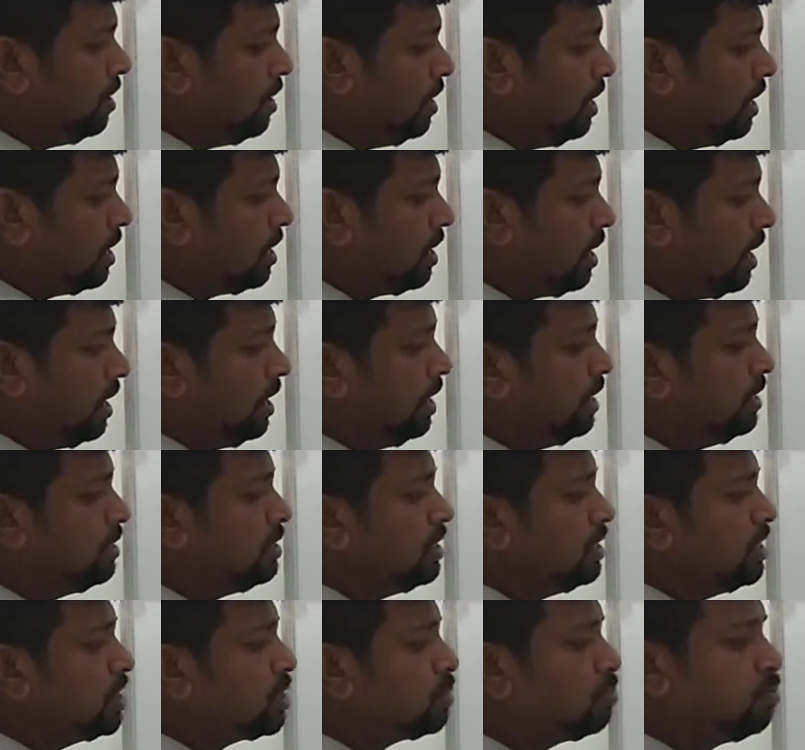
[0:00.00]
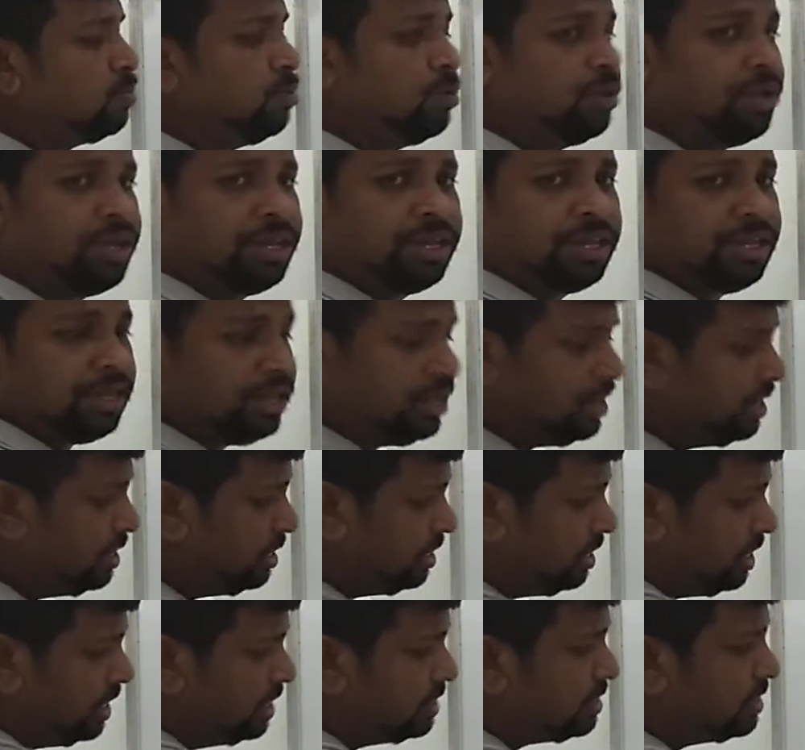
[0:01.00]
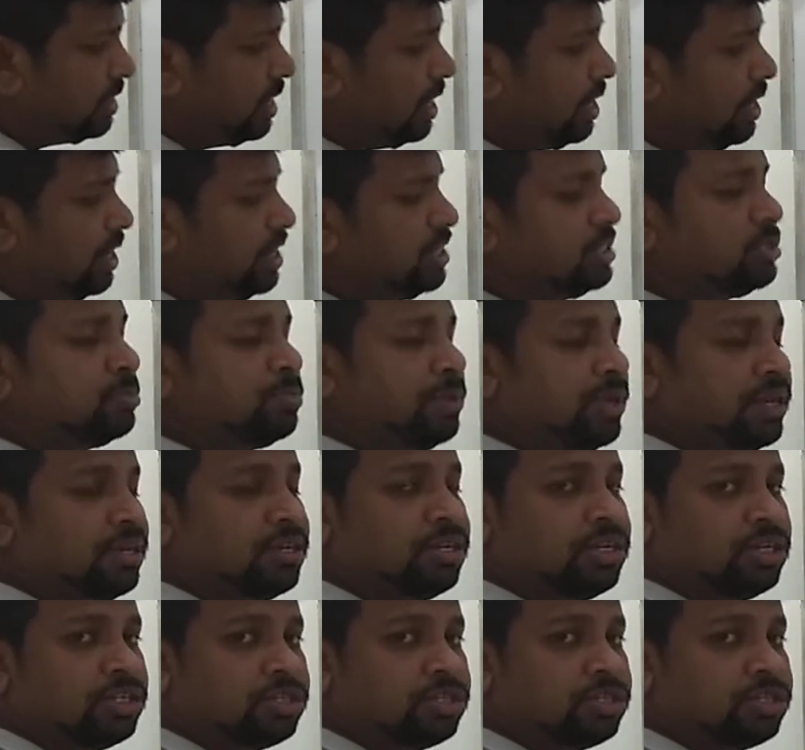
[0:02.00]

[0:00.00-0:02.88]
a current is flowing in this arrangement.